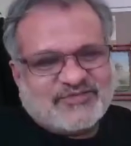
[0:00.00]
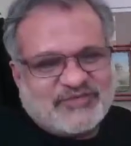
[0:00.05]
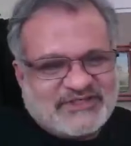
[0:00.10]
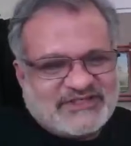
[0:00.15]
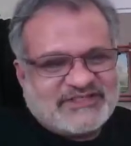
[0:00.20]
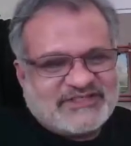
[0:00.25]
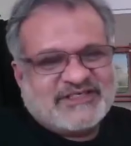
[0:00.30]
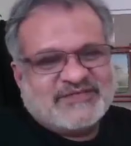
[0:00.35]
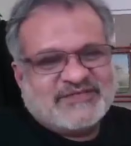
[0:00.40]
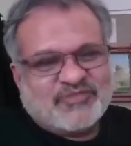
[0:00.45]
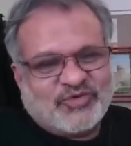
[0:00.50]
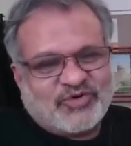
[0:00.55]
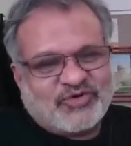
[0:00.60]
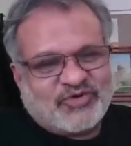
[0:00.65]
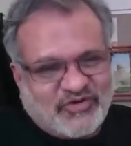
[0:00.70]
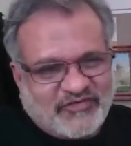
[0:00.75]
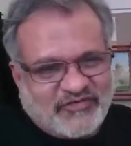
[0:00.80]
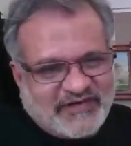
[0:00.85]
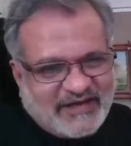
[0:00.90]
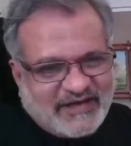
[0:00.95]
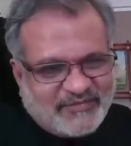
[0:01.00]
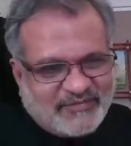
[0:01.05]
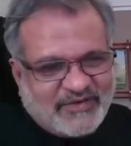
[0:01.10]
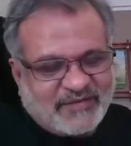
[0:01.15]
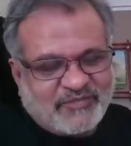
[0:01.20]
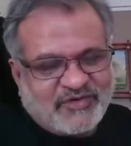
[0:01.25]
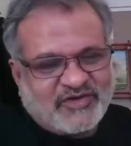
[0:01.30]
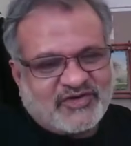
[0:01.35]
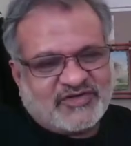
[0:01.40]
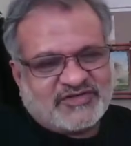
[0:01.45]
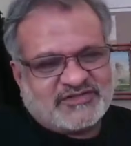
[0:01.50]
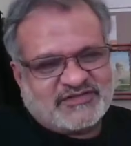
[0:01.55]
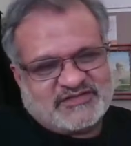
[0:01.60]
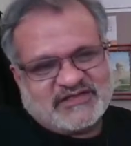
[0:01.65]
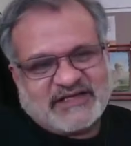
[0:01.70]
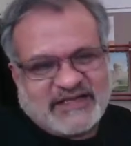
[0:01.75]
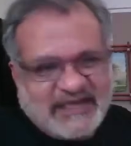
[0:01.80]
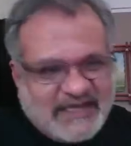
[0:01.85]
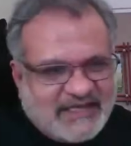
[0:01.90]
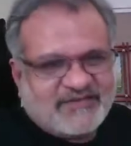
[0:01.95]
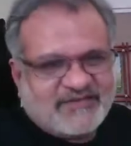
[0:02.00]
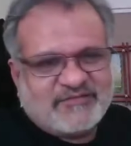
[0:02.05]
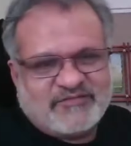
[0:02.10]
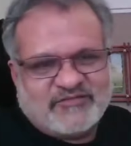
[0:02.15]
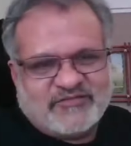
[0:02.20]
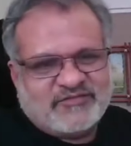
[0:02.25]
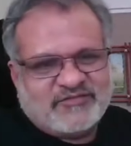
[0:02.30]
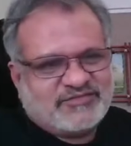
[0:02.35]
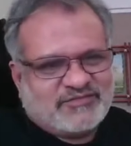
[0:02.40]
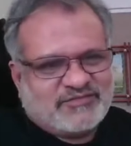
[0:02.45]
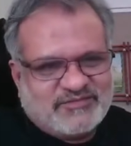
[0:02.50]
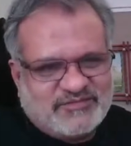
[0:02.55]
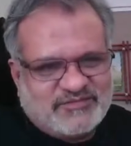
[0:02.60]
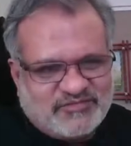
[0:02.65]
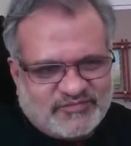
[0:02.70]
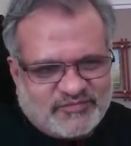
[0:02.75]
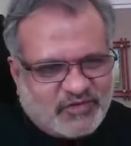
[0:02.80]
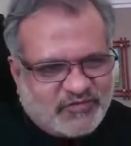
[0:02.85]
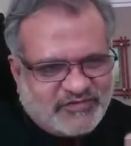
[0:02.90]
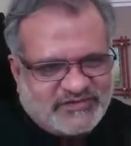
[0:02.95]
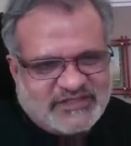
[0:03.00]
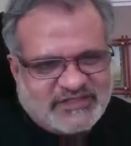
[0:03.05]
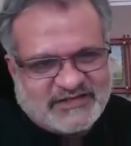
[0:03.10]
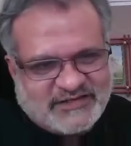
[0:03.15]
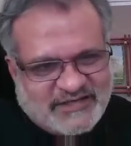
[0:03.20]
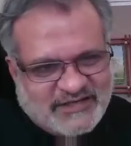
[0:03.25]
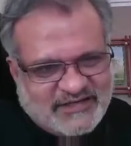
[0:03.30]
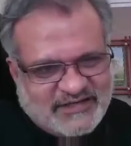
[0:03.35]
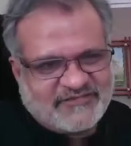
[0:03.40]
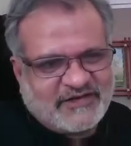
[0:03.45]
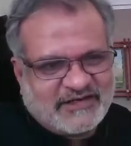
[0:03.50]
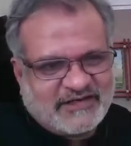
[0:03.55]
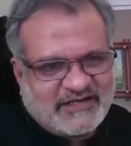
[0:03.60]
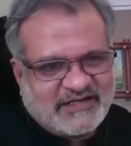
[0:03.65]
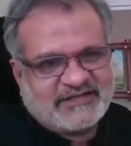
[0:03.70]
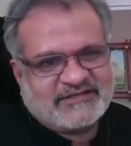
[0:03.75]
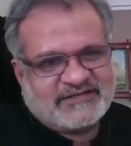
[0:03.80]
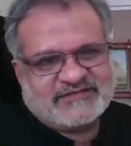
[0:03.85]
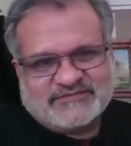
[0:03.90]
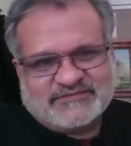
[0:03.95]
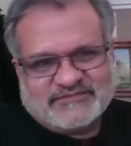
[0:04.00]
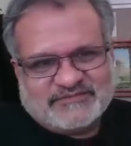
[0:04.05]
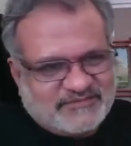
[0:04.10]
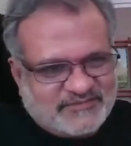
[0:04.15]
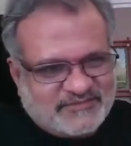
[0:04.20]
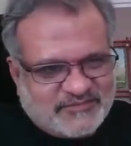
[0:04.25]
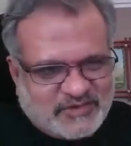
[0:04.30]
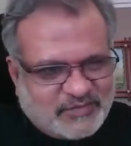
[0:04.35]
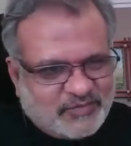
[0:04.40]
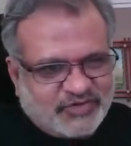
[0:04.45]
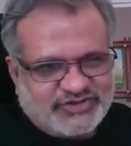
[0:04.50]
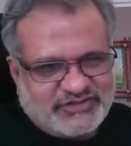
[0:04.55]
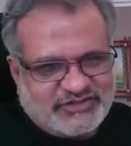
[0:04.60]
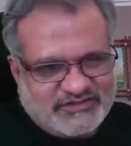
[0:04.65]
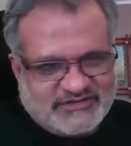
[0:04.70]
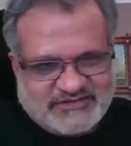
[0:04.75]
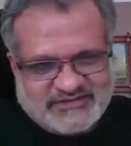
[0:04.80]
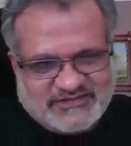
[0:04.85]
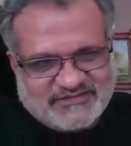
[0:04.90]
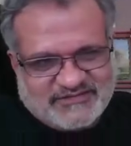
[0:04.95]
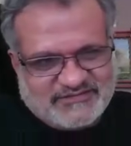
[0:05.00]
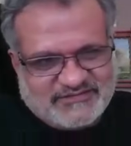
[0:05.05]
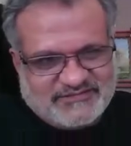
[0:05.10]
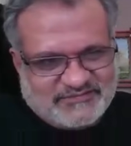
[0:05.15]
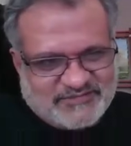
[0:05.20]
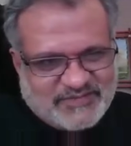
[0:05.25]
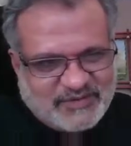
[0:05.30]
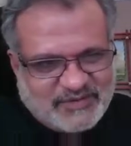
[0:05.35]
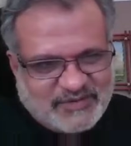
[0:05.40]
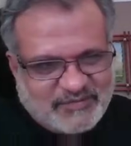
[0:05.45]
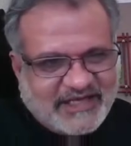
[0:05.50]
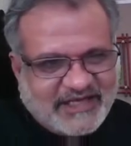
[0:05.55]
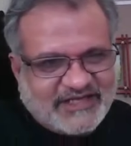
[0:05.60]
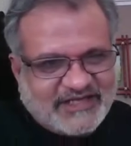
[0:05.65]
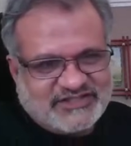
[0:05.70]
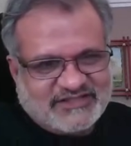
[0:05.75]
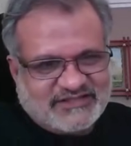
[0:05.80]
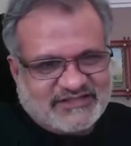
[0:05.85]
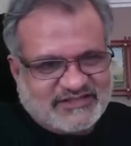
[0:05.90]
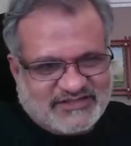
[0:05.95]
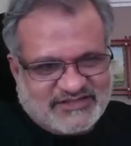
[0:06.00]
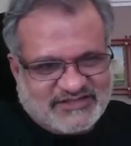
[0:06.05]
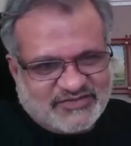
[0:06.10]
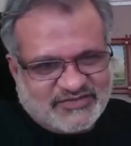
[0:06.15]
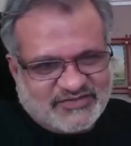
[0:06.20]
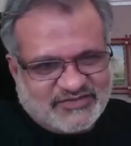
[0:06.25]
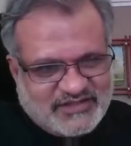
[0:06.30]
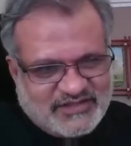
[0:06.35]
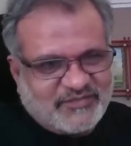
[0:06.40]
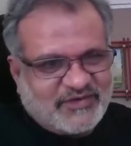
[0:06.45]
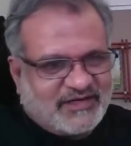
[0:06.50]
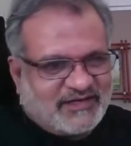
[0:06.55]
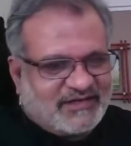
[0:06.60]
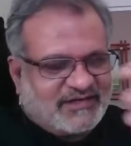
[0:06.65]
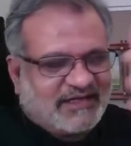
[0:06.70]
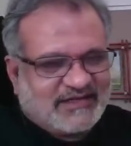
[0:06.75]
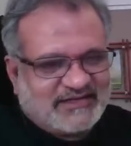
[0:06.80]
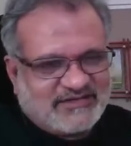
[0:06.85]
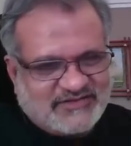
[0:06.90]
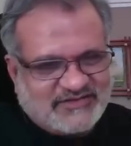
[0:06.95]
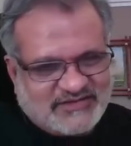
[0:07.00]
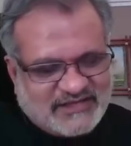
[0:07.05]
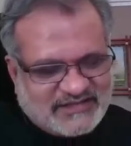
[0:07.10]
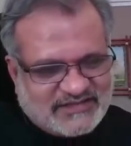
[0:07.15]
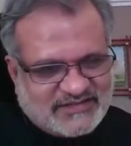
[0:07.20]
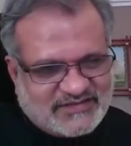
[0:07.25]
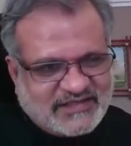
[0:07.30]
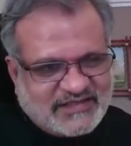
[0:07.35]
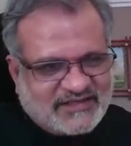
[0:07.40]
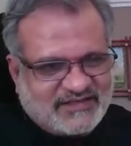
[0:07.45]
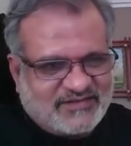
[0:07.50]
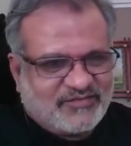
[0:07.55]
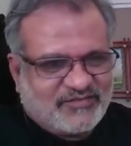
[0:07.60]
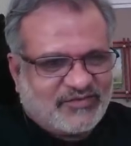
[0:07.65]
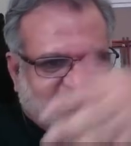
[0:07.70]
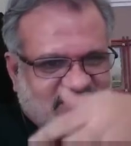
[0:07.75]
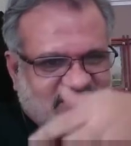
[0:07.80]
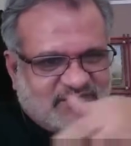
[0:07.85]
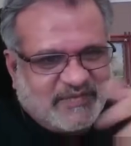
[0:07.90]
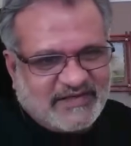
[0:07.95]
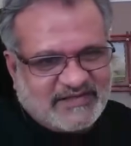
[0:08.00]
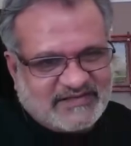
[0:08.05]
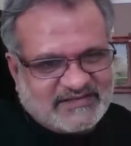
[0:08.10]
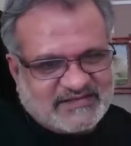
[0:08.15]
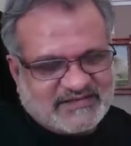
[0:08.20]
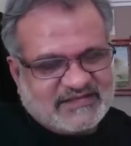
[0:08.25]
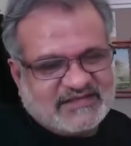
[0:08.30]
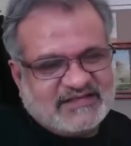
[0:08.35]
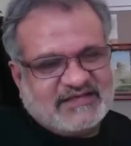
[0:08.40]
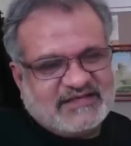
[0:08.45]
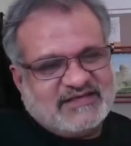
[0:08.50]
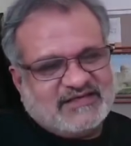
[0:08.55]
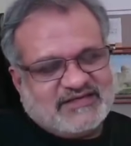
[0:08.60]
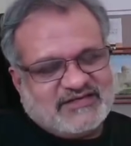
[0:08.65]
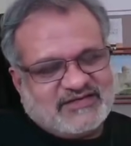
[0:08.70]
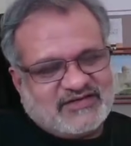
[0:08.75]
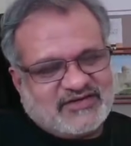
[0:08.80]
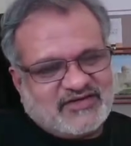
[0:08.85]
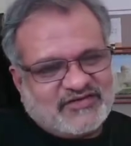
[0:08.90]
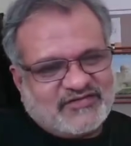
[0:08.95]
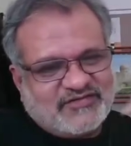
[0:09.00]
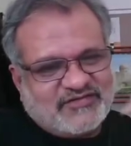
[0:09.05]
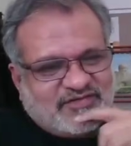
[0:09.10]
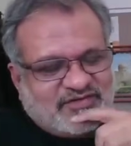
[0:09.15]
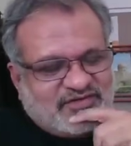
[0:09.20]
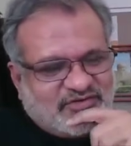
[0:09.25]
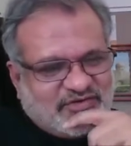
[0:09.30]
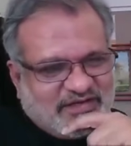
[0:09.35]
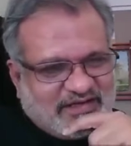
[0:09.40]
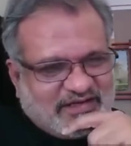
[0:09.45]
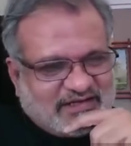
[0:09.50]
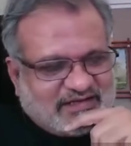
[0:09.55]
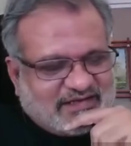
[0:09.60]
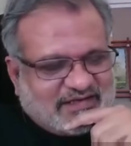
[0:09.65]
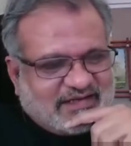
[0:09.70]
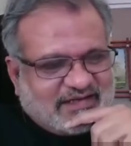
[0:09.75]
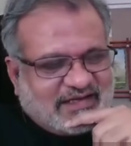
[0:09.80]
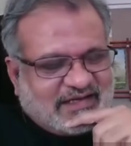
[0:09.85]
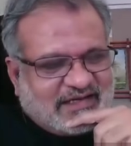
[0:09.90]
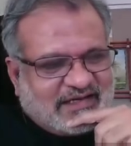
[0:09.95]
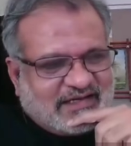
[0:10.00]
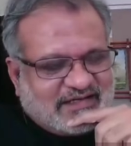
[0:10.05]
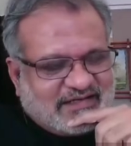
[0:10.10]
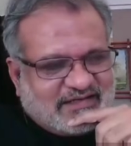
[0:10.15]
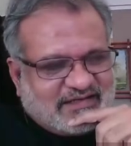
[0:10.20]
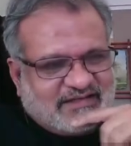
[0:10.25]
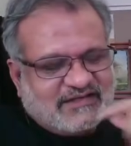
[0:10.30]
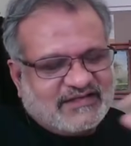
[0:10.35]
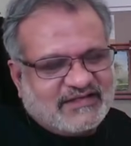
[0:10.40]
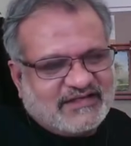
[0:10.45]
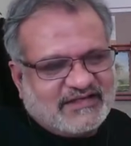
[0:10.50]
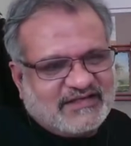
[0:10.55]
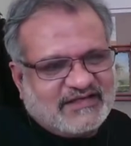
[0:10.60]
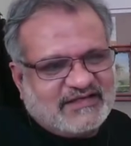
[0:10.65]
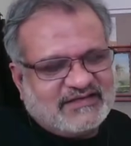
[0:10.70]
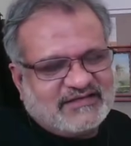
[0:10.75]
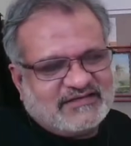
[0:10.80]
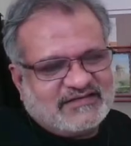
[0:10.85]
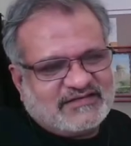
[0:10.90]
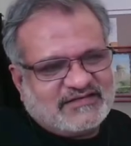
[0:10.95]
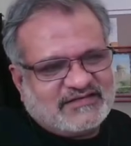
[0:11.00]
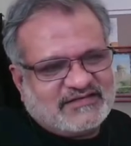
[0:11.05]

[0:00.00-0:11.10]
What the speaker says: we see more of happening because, again, what we said earlier, funding, promotions, publications, and so on demand that's that one space of doing it. And the